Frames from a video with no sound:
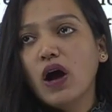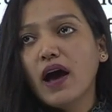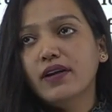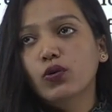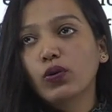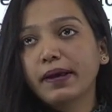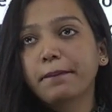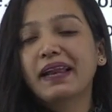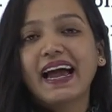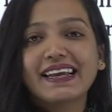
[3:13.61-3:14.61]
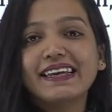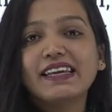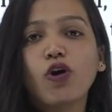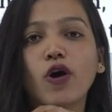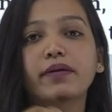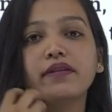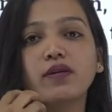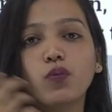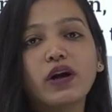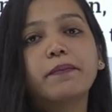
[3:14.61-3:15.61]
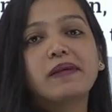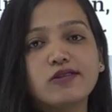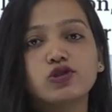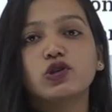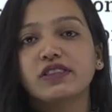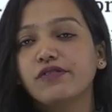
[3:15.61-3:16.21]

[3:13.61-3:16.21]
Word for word: are going blindly on what mentioned on the